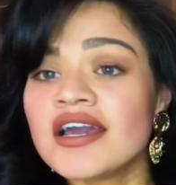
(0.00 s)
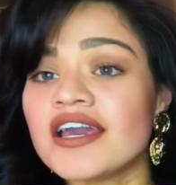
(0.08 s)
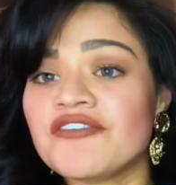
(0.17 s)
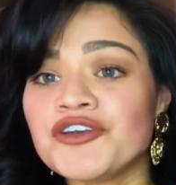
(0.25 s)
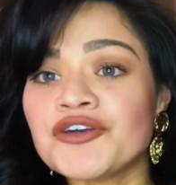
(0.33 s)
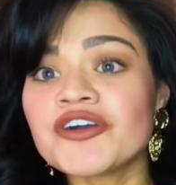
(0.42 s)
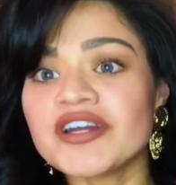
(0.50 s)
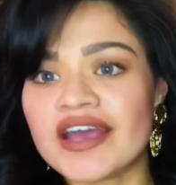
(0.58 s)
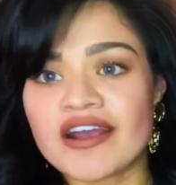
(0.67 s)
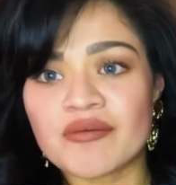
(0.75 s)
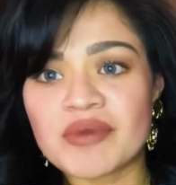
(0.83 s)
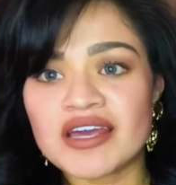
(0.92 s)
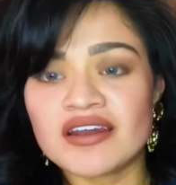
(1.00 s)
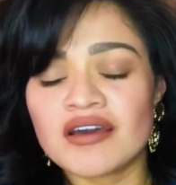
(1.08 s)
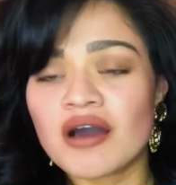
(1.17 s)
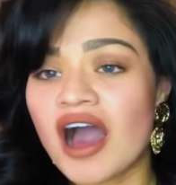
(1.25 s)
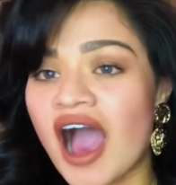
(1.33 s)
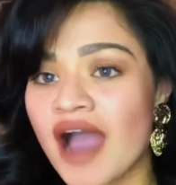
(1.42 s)
If you're an airman,
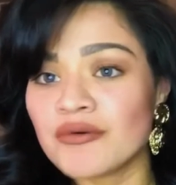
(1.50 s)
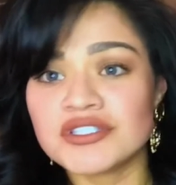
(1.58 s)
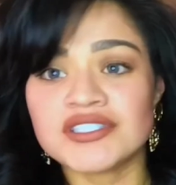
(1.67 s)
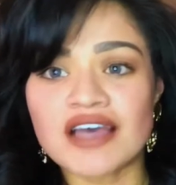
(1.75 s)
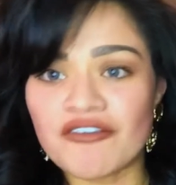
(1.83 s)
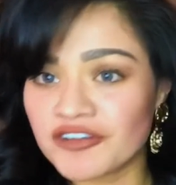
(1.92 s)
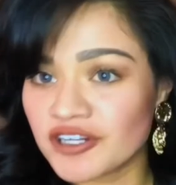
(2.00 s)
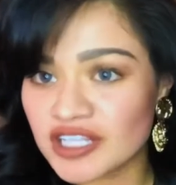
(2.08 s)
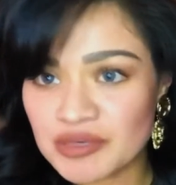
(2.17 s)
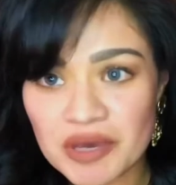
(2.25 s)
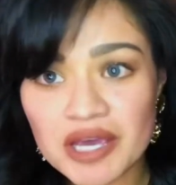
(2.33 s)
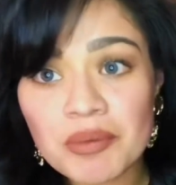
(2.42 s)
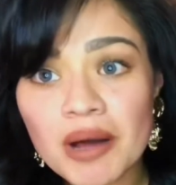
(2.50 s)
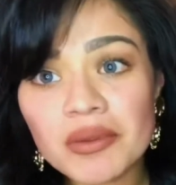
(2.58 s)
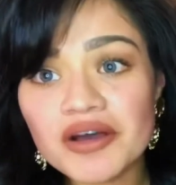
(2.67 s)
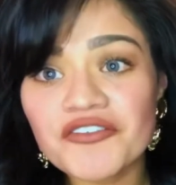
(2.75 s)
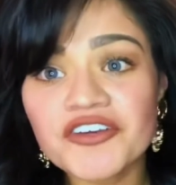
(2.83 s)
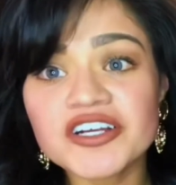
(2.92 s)
I would definitely pick
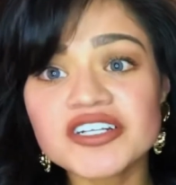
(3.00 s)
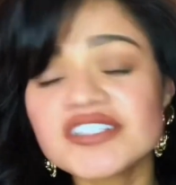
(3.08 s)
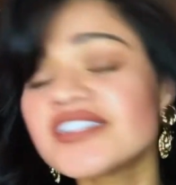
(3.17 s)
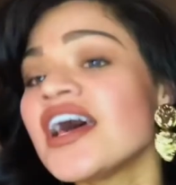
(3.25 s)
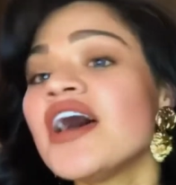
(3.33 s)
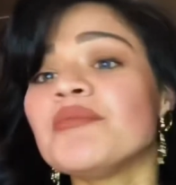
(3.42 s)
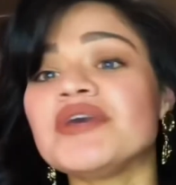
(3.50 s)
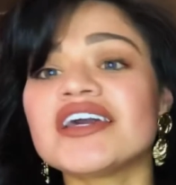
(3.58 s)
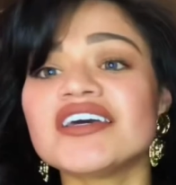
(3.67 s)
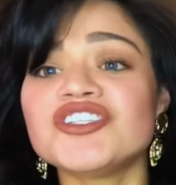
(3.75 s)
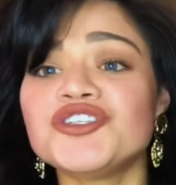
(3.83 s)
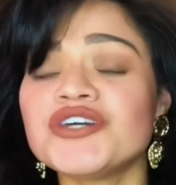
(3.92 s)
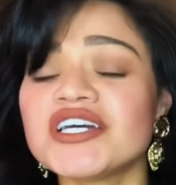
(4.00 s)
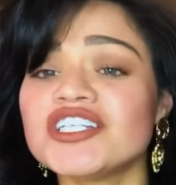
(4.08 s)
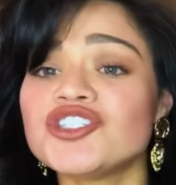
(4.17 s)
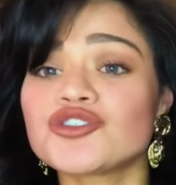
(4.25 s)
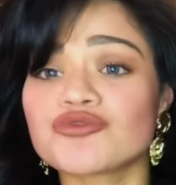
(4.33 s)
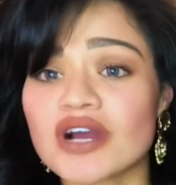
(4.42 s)
public affairs, because you get
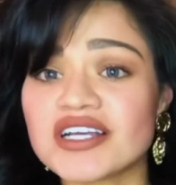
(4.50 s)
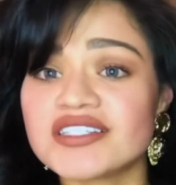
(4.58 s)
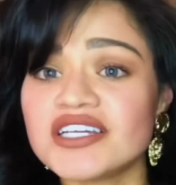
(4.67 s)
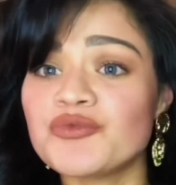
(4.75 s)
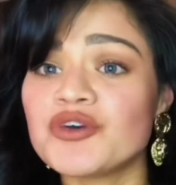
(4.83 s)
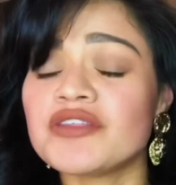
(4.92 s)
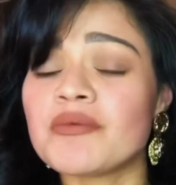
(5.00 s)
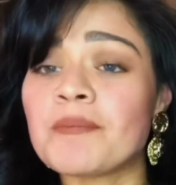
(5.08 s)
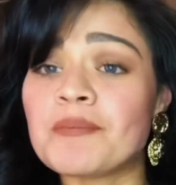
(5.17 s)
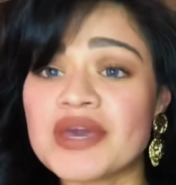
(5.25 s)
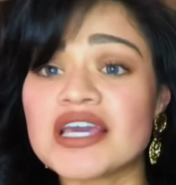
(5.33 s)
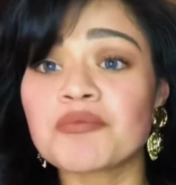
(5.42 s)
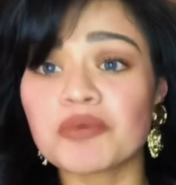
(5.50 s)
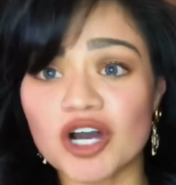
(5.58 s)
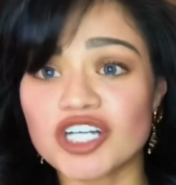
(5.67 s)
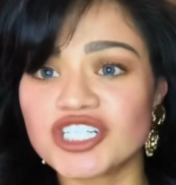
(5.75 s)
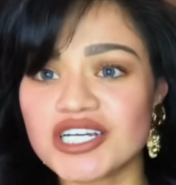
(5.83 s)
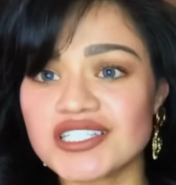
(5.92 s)
entrusted with big
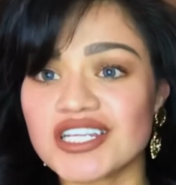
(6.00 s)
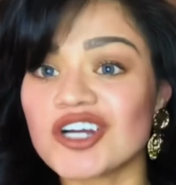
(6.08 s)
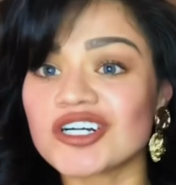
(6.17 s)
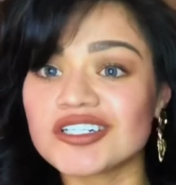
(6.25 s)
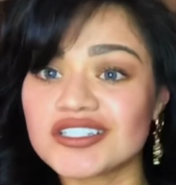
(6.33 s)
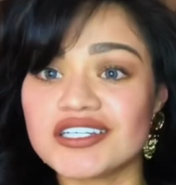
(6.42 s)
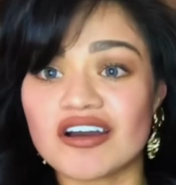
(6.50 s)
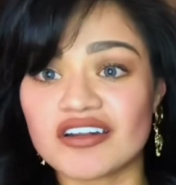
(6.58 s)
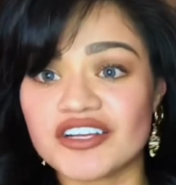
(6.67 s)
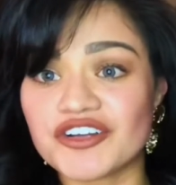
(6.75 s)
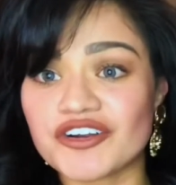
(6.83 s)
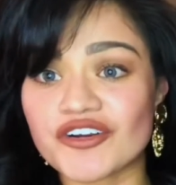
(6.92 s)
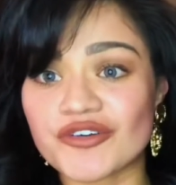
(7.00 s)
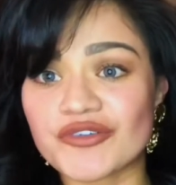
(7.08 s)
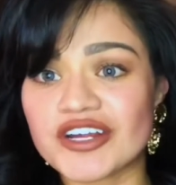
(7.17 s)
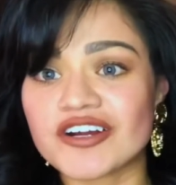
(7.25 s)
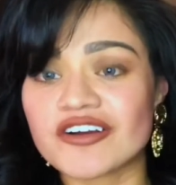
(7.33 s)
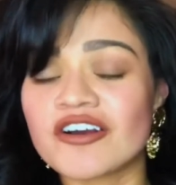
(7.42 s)
projects early on in your
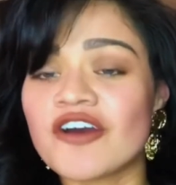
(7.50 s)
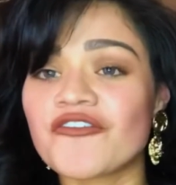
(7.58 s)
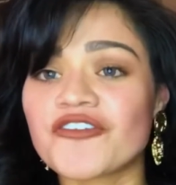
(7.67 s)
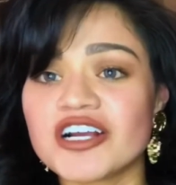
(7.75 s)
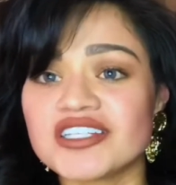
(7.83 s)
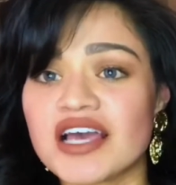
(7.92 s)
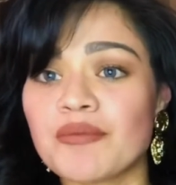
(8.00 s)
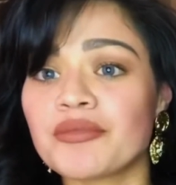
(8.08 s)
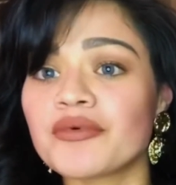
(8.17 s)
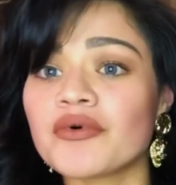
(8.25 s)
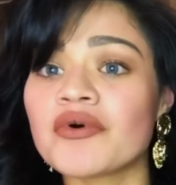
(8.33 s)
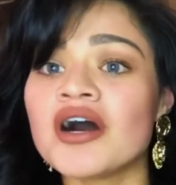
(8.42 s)
career. For example,